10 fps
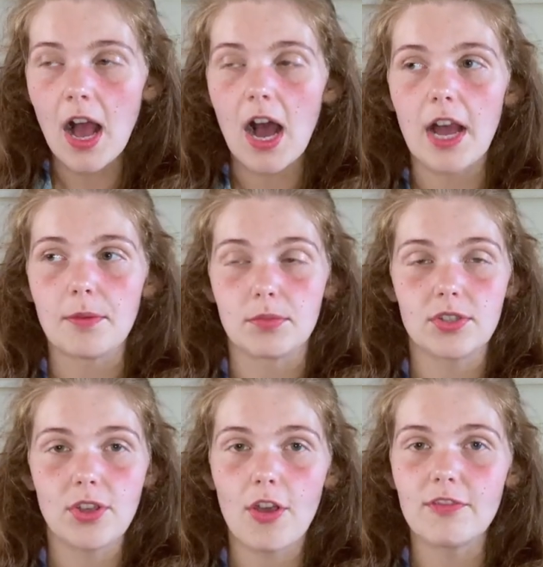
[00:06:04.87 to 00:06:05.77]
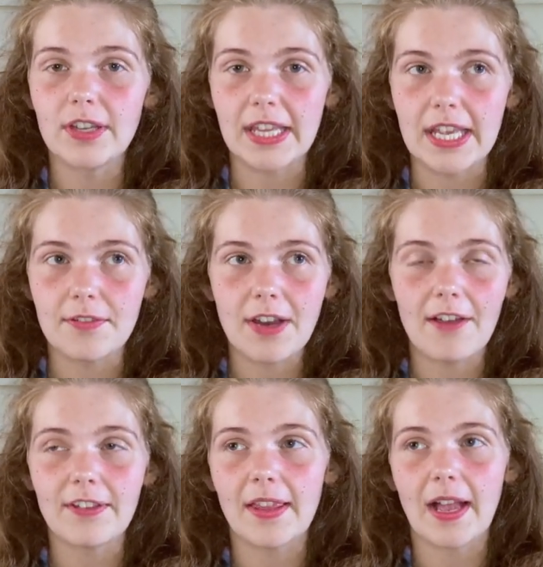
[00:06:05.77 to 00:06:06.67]
I'm so relieved. I
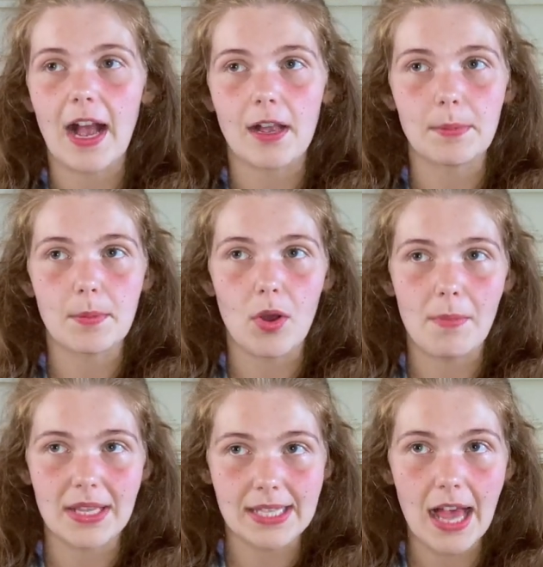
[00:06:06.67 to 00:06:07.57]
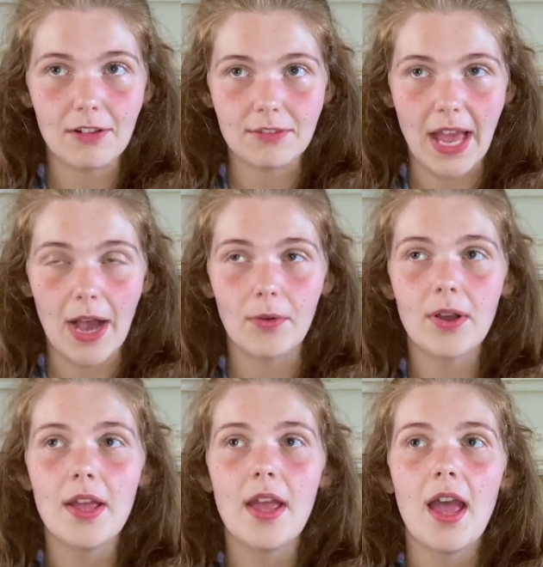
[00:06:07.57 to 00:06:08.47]
feel like I can be more myself now.
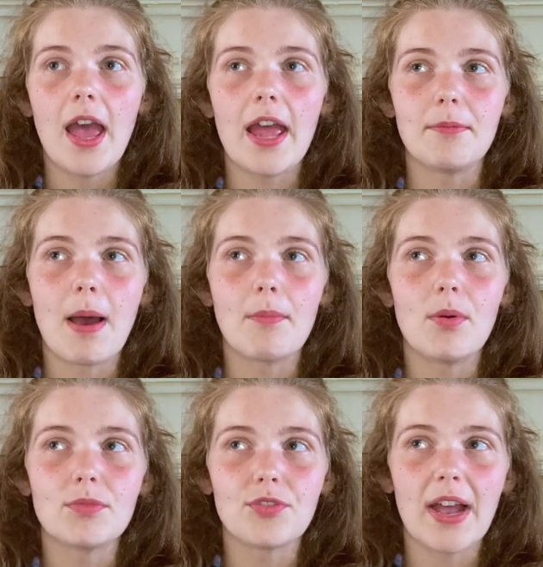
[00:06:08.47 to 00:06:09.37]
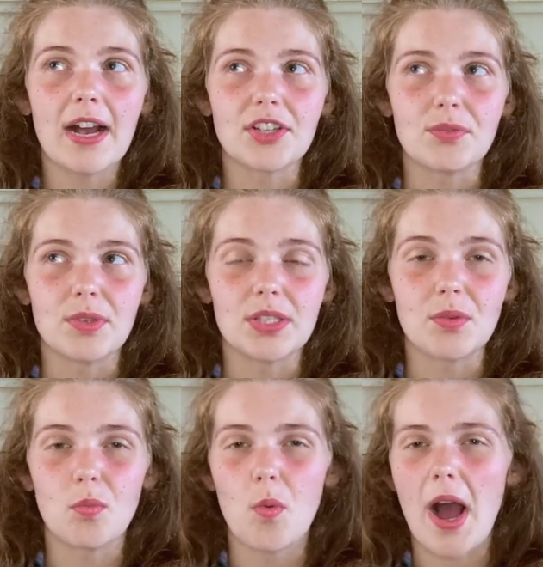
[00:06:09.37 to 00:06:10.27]
And my mum's reaction was,
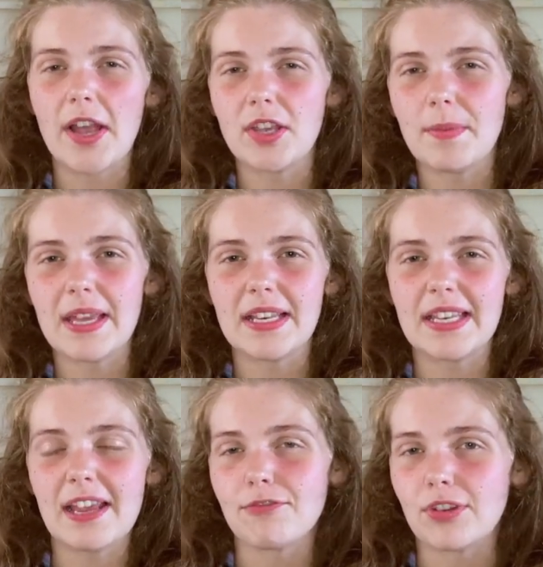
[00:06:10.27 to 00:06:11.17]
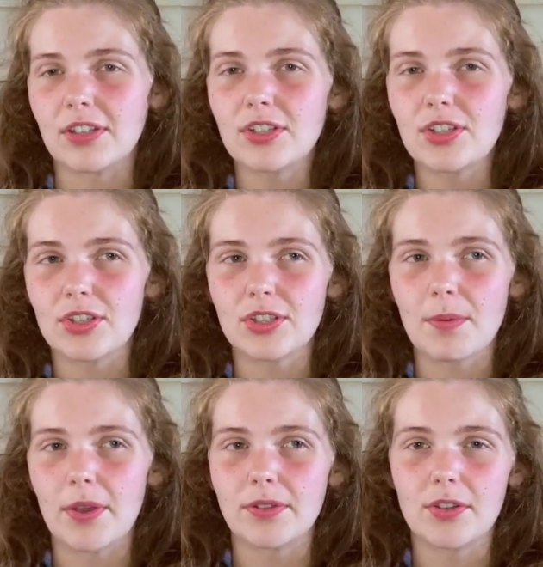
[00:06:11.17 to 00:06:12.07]
why are you being different? You're
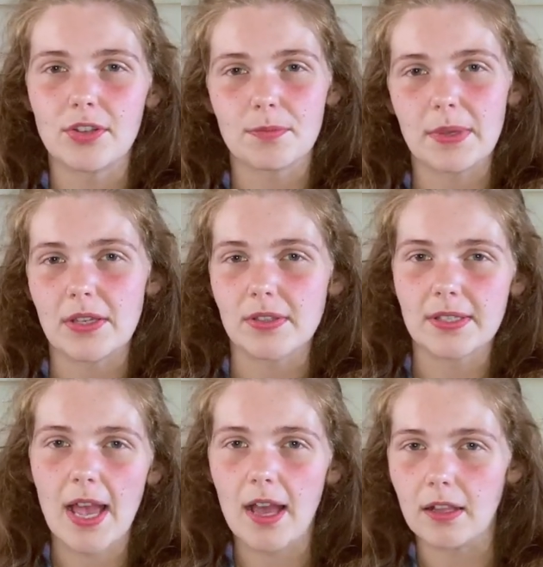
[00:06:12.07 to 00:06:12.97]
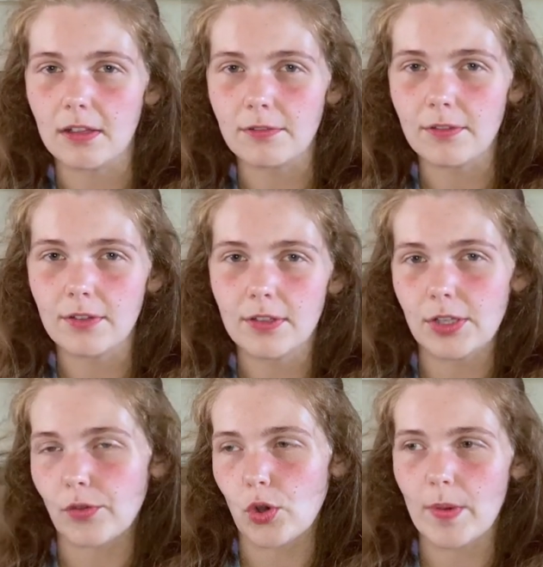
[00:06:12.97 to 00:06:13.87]
supposed to just be yourself.
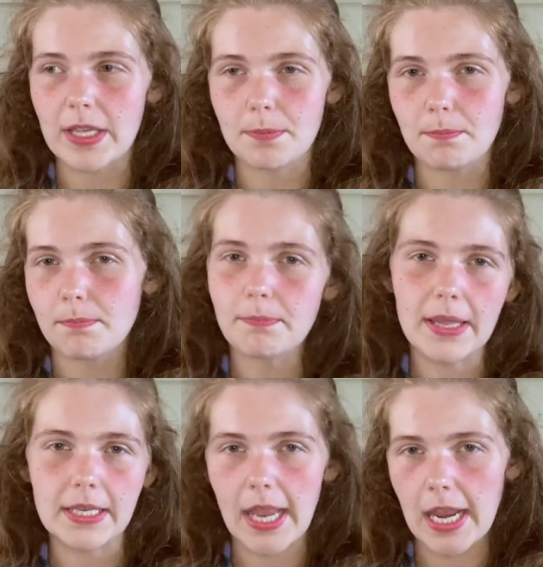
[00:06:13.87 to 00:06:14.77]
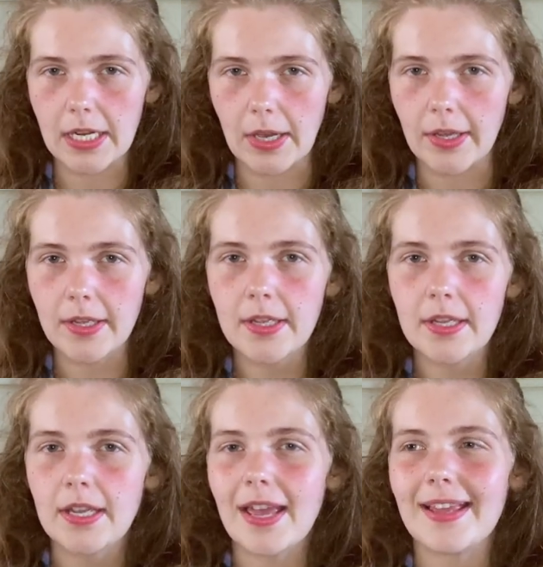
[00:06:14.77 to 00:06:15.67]
You've always been Dana.
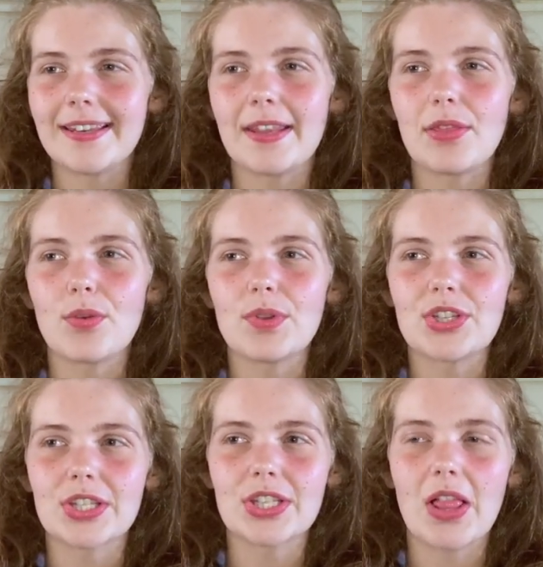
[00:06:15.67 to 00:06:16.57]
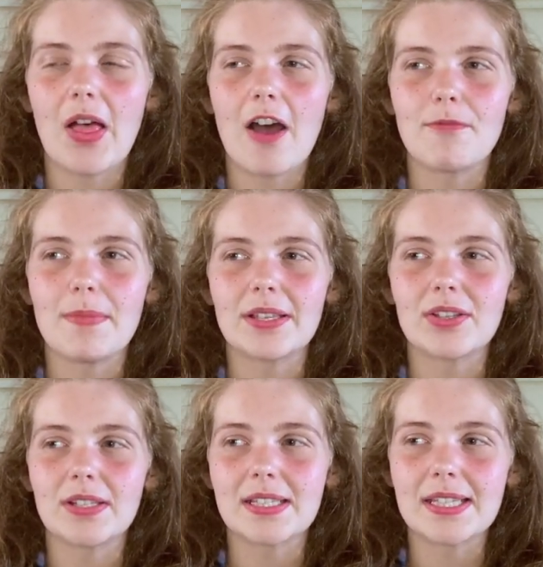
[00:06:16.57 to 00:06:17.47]
And there was just a lot of
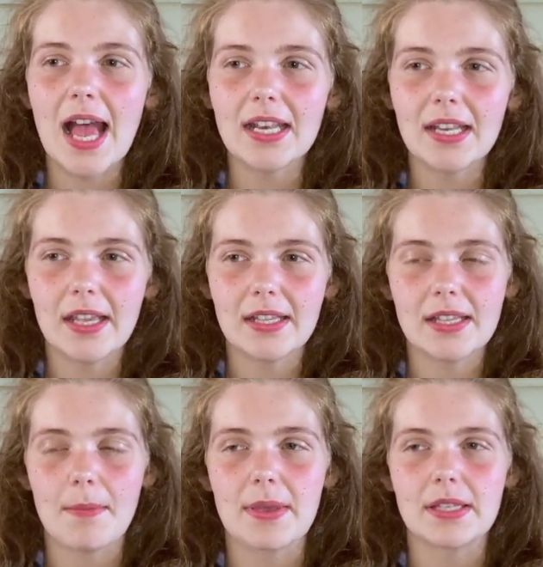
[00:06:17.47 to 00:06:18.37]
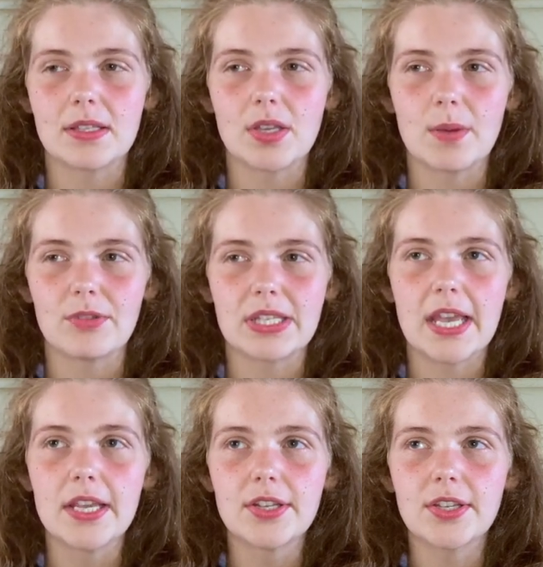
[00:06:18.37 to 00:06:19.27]
misunderstandings and
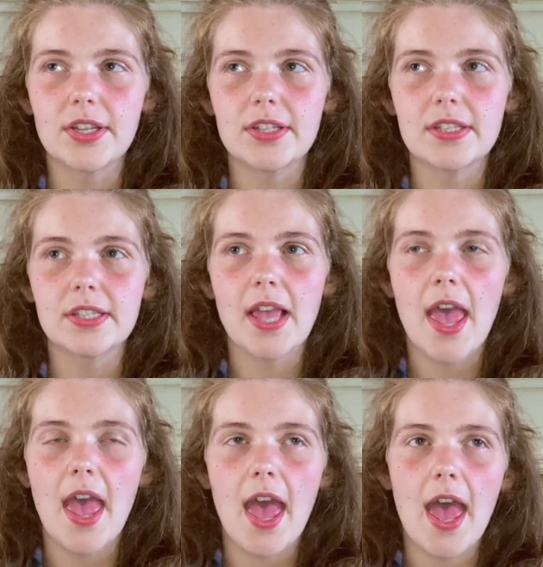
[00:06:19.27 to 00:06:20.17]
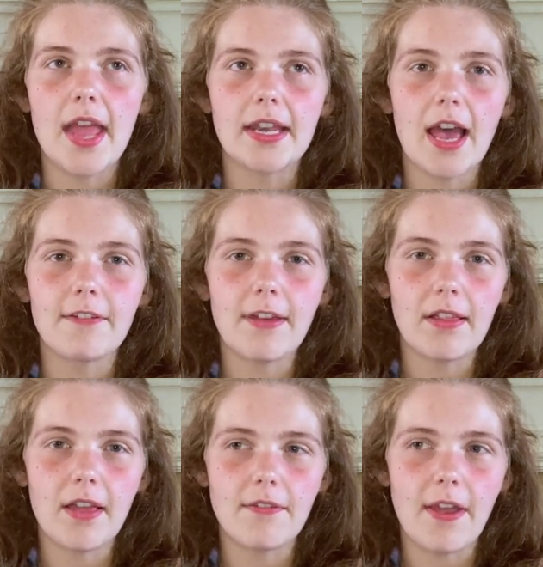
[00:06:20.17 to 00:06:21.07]
misinterpretations. And I
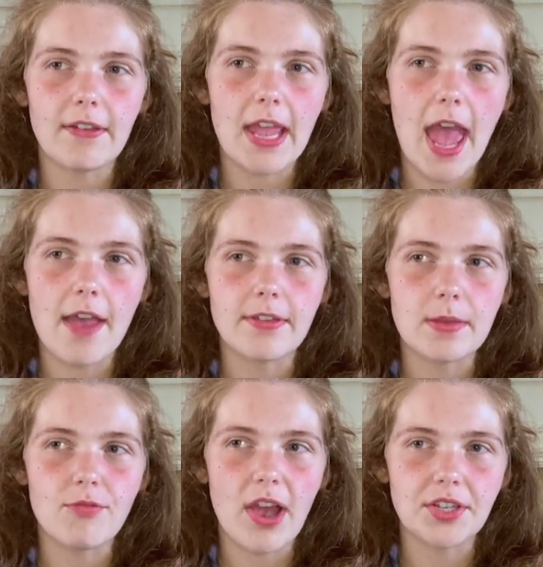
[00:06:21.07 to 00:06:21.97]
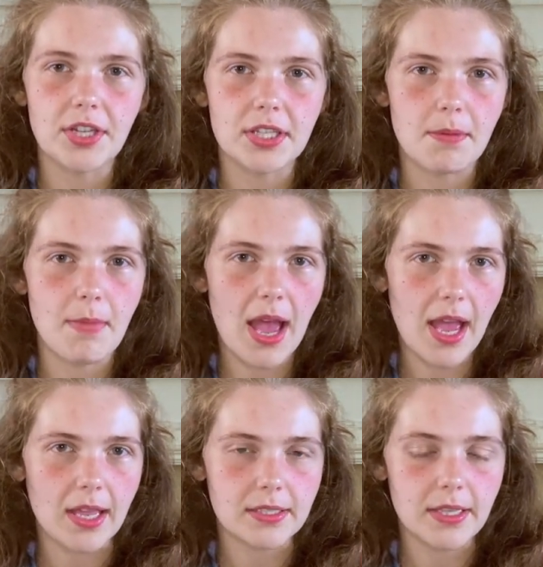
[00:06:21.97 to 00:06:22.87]
felt a very heavy pressure to
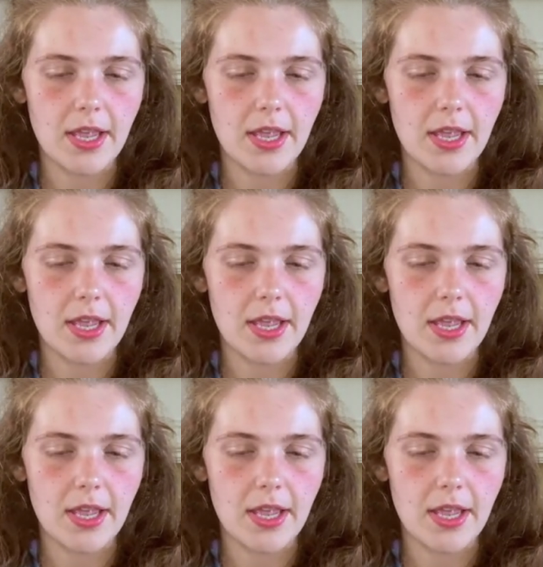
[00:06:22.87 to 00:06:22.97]
mask.